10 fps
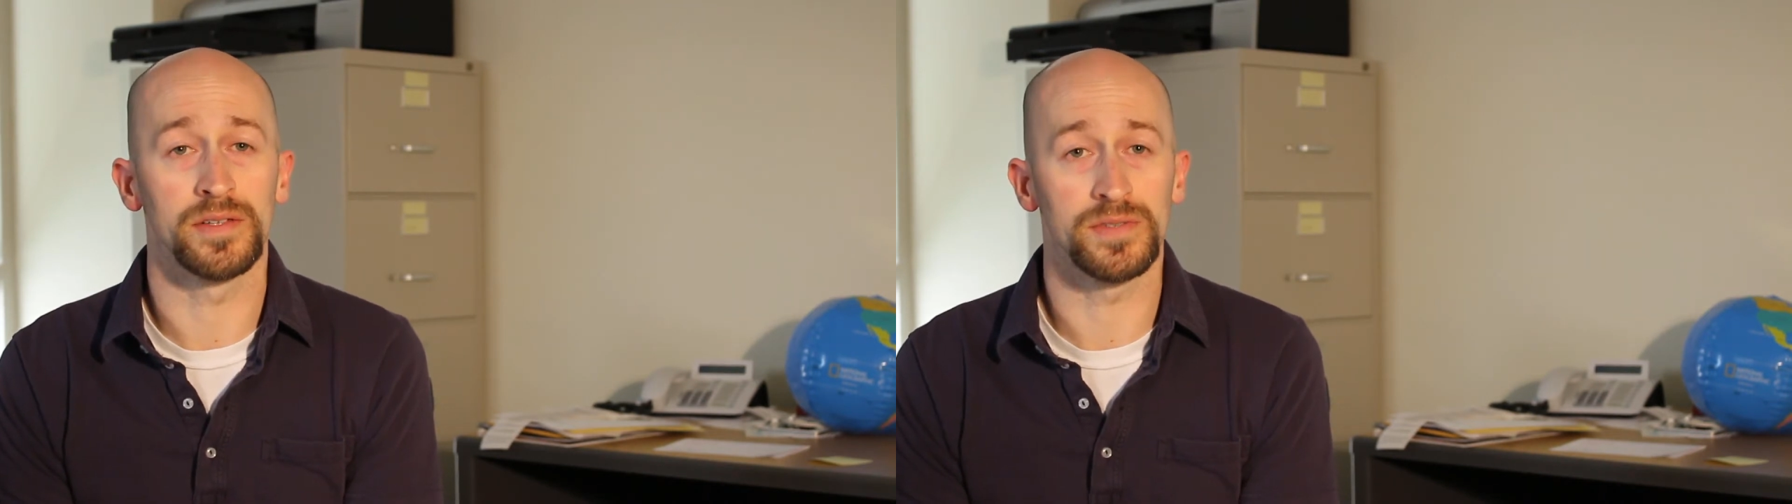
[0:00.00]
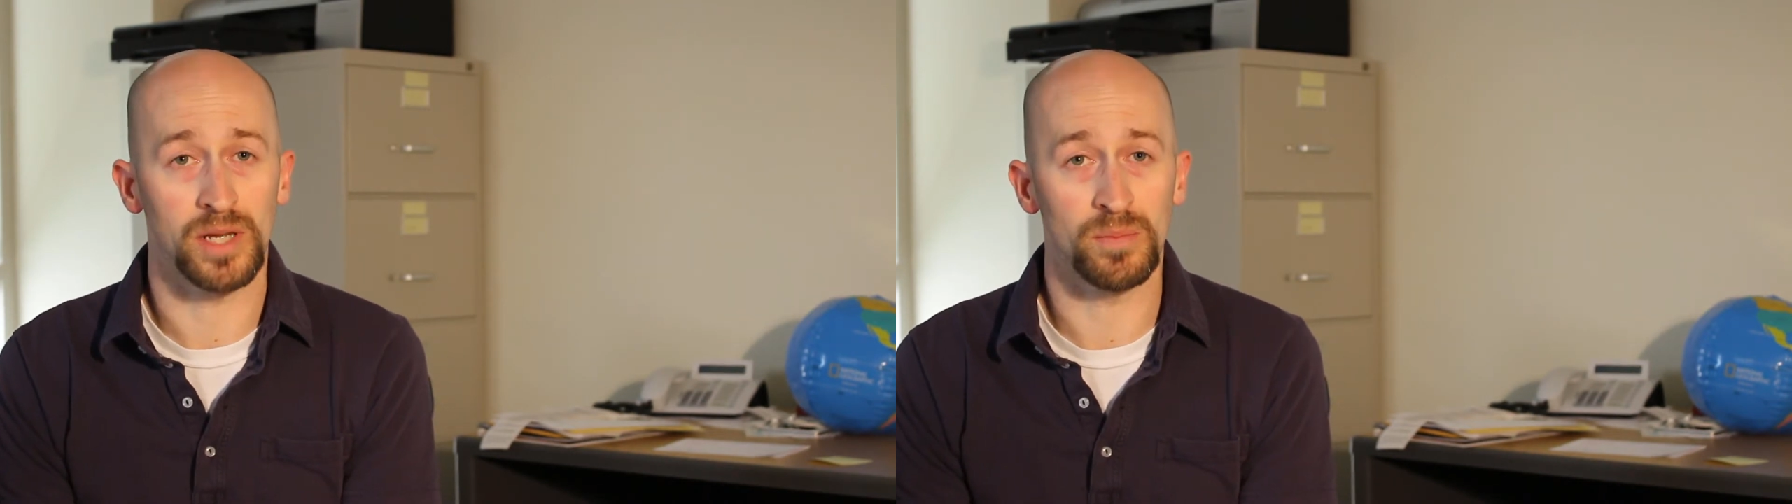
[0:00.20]

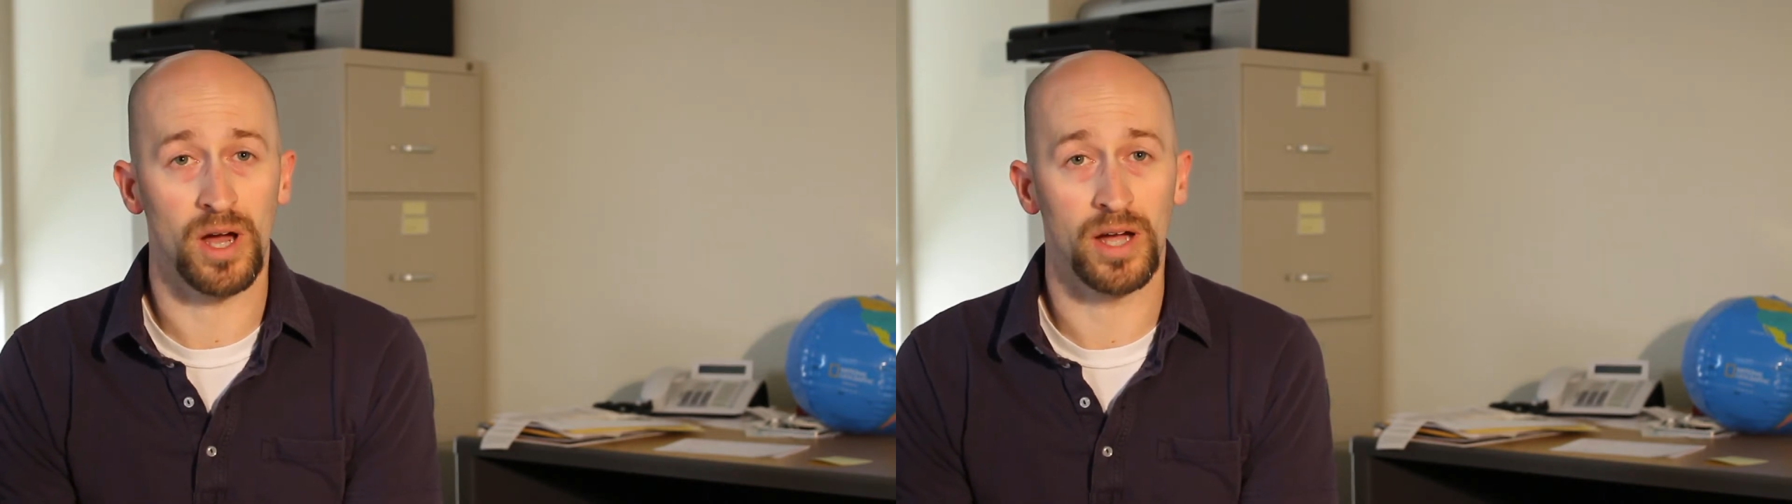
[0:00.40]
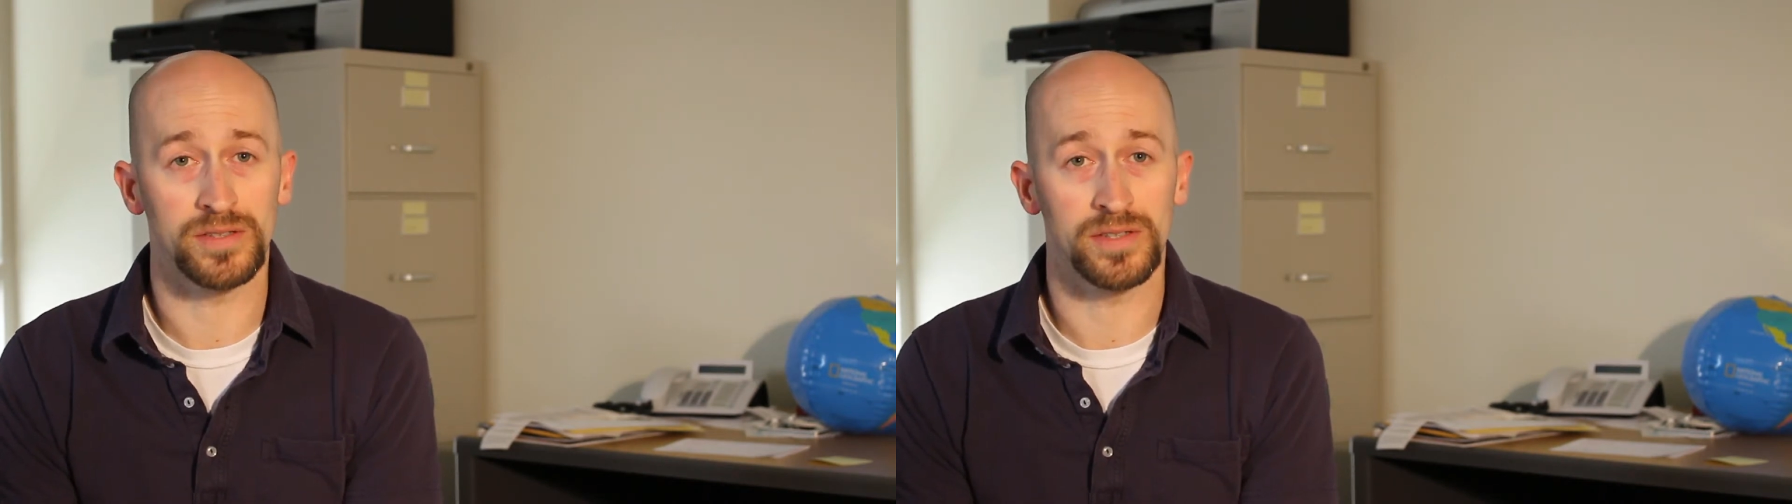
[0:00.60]
the
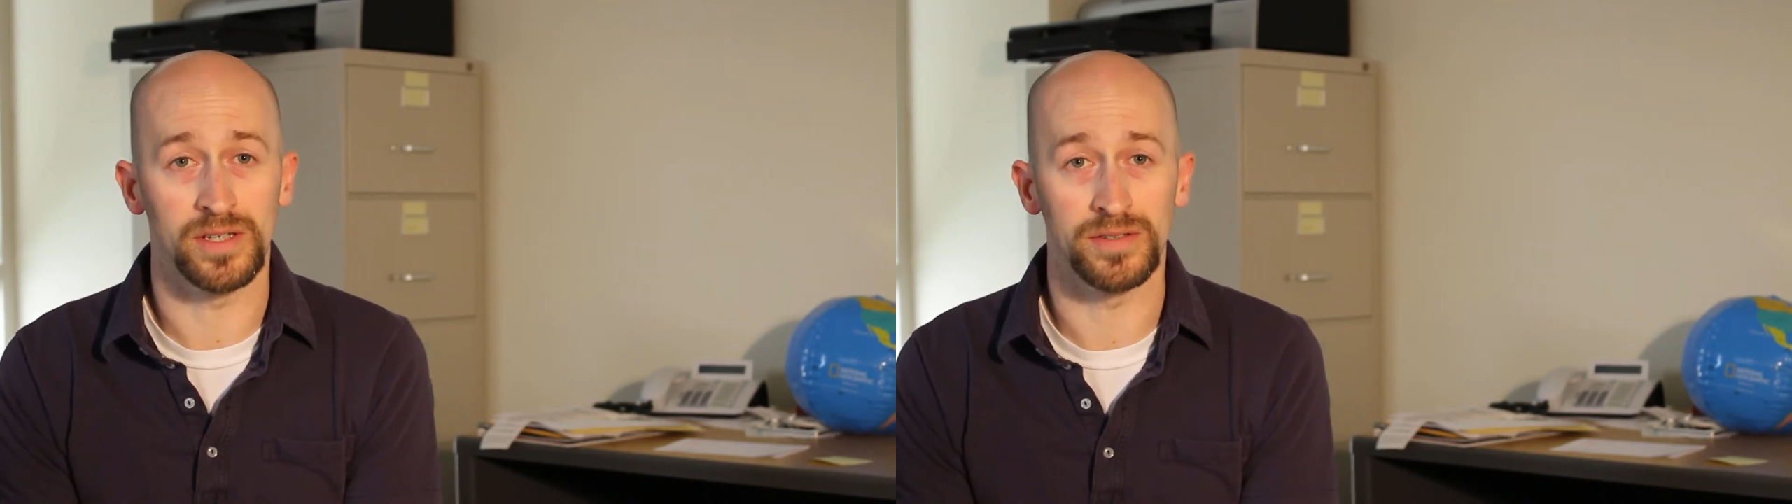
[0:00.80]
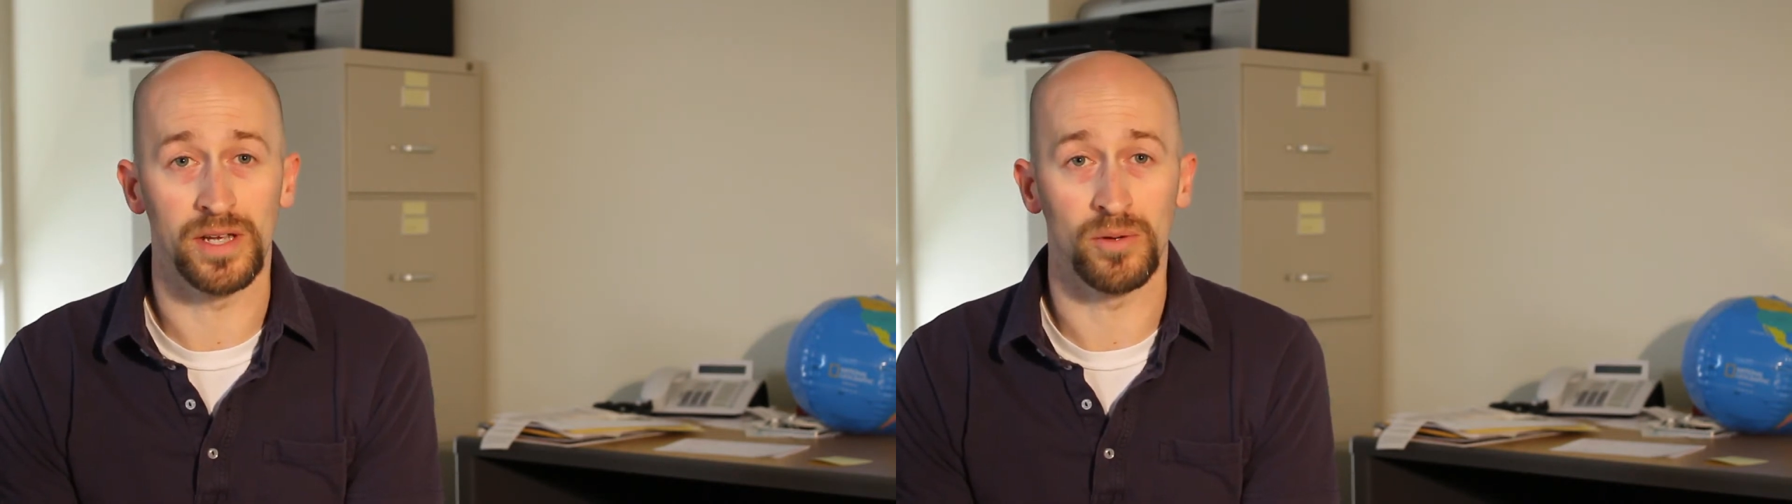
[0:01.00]
sandbox
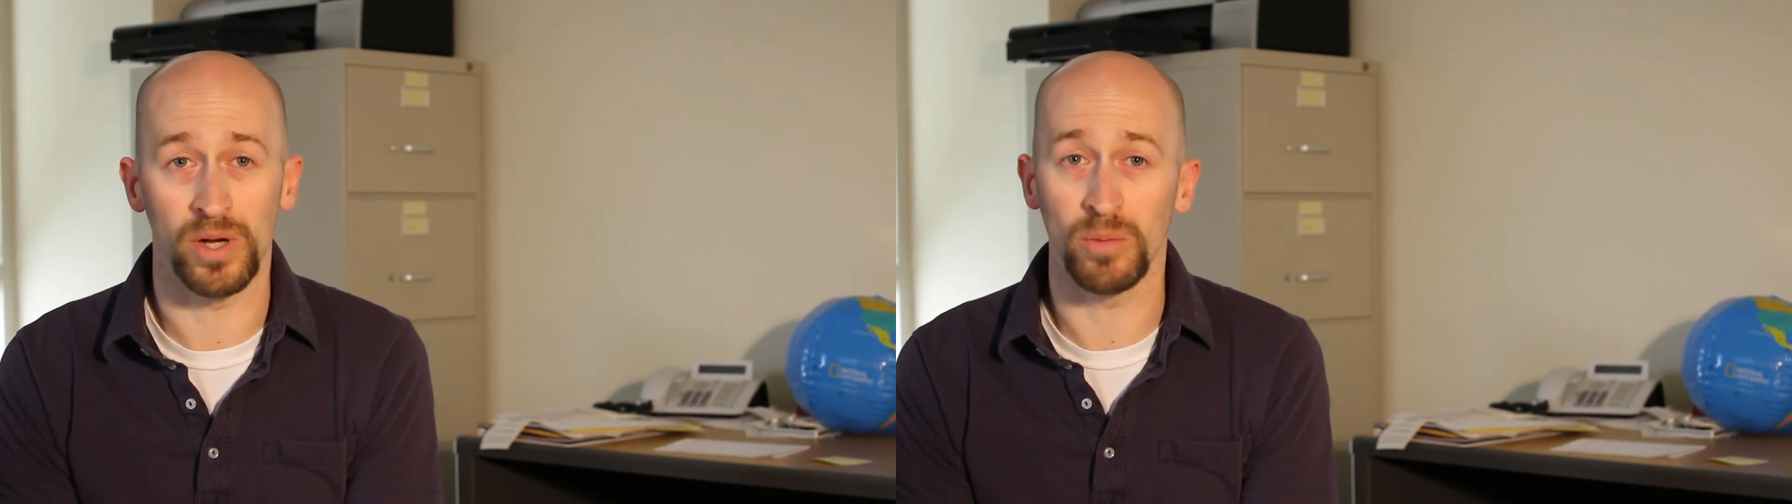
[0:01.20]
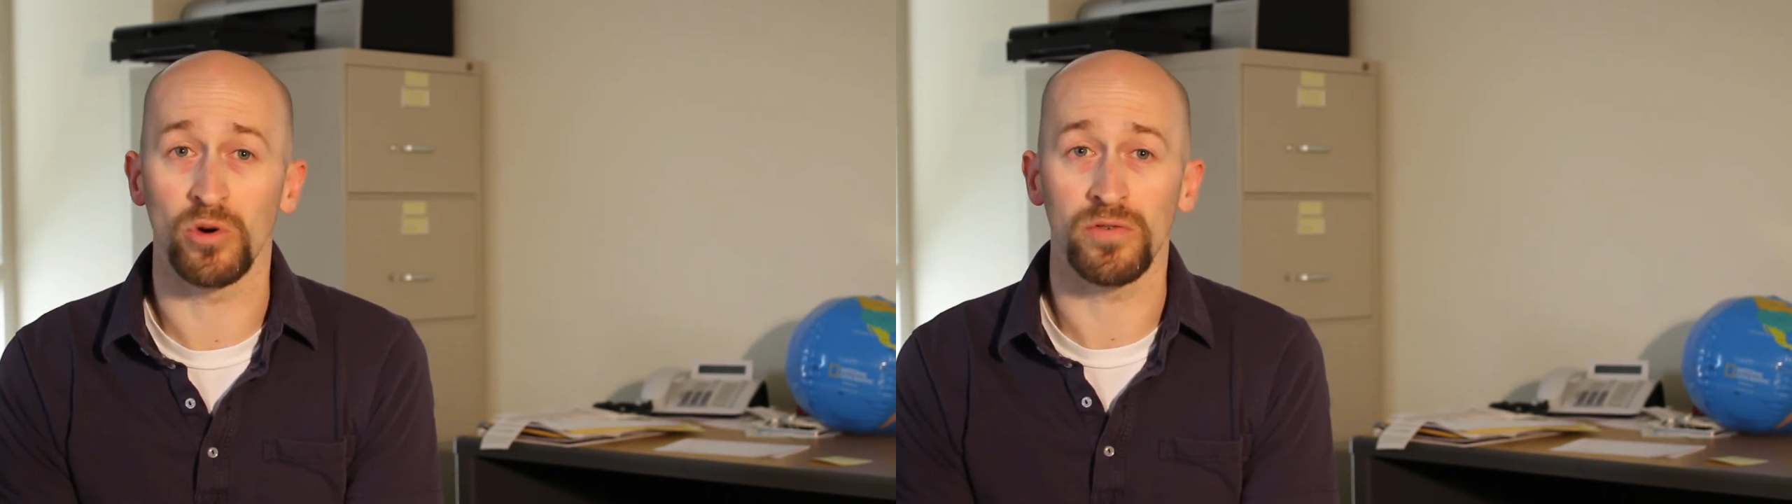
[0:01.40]
is a
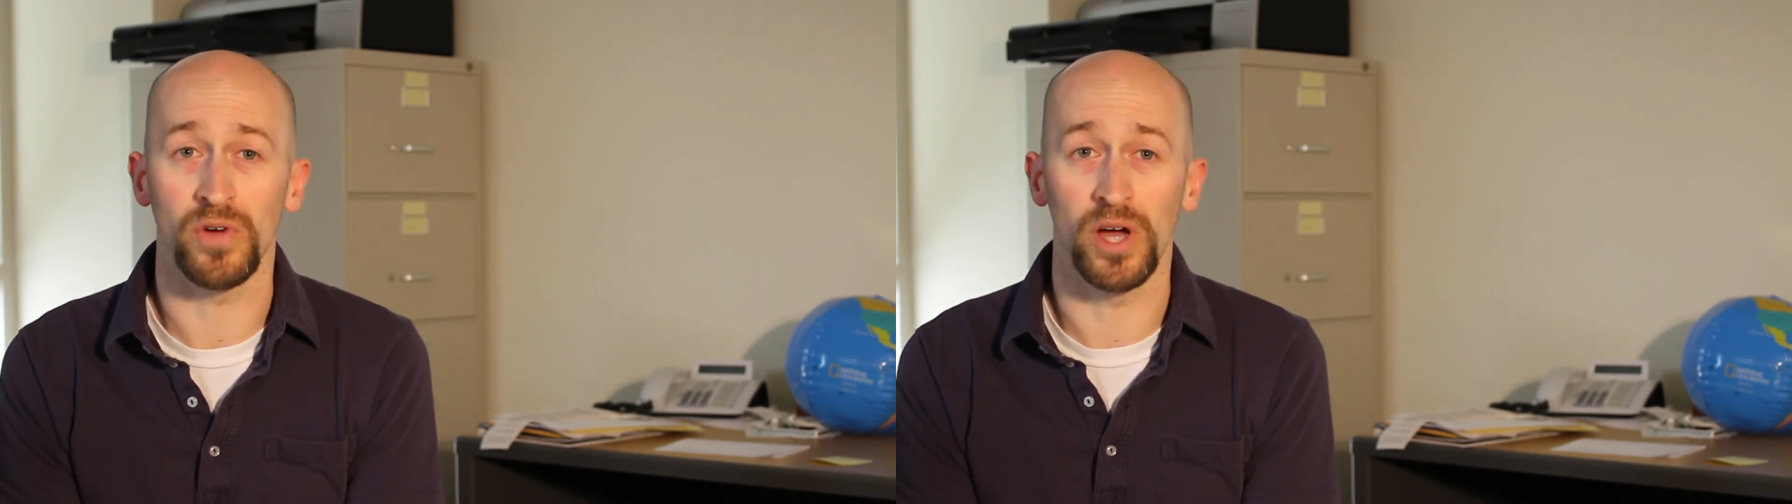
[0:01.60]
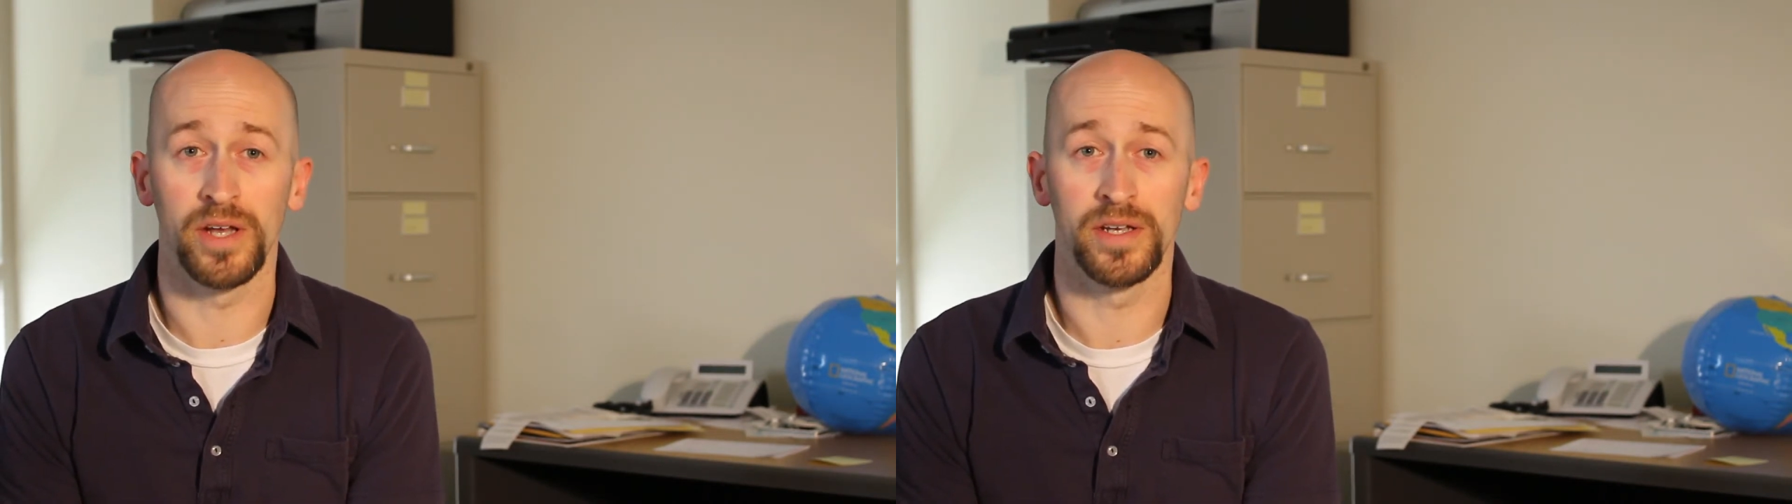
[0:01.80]
way more
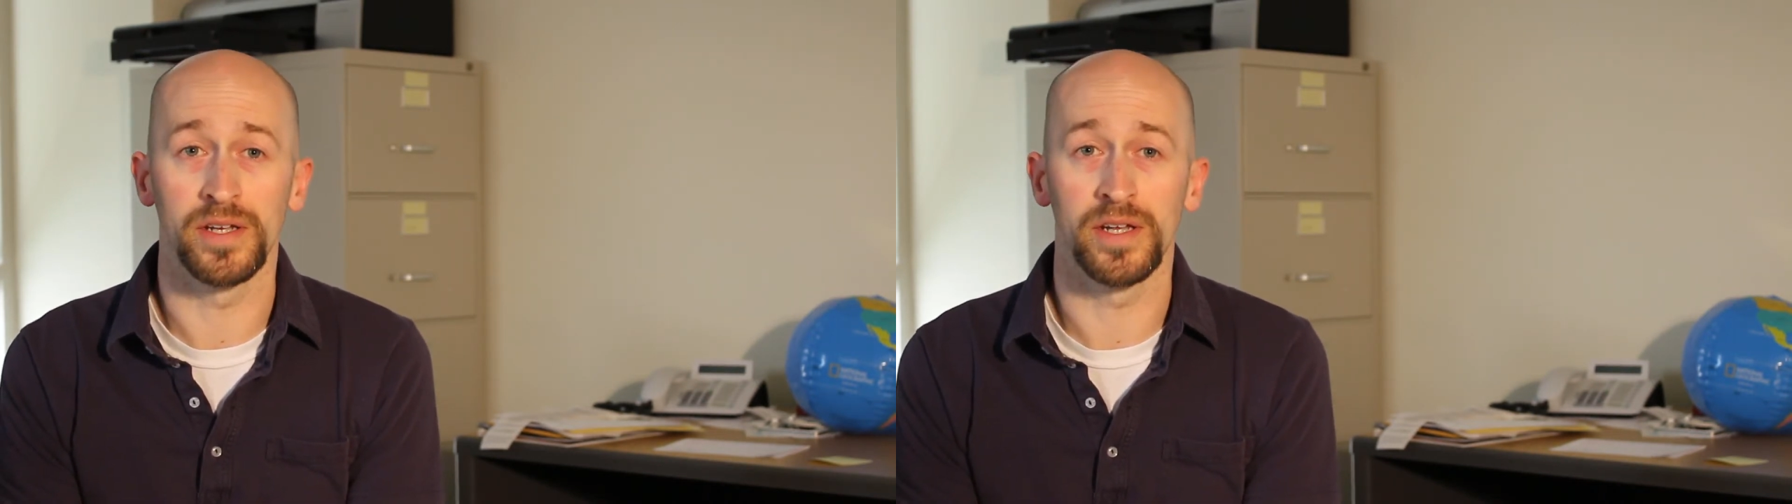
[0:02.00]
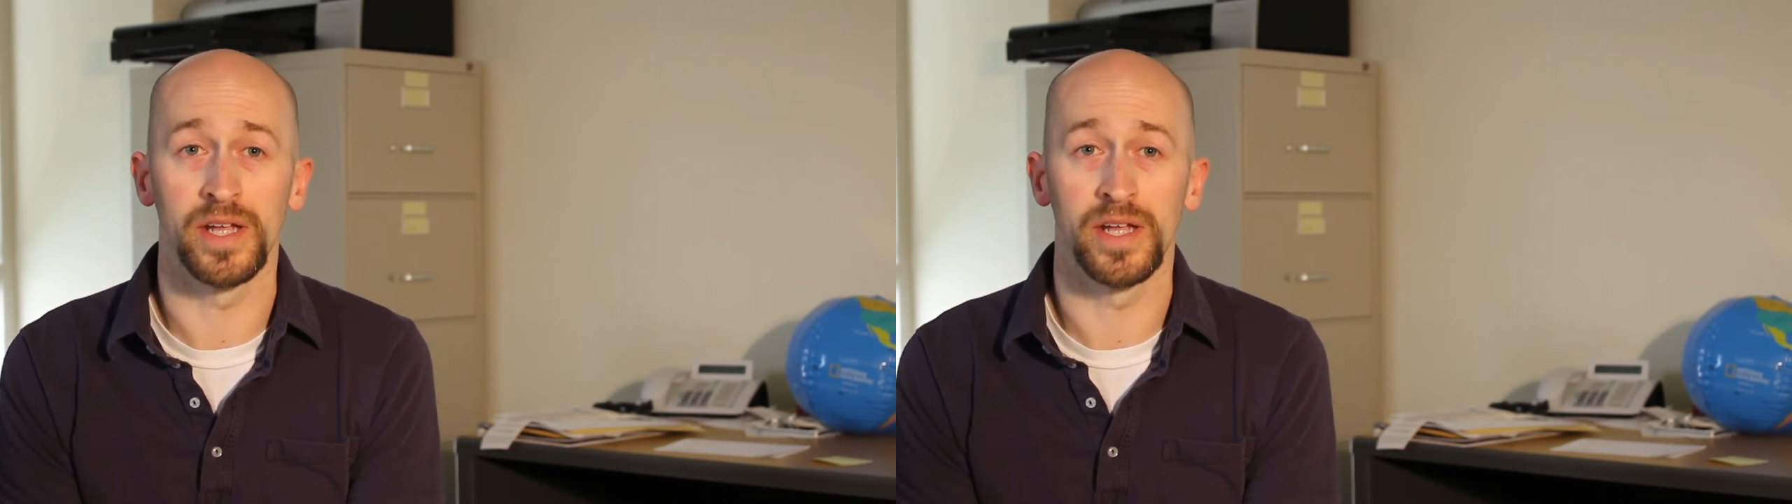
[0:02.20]
fun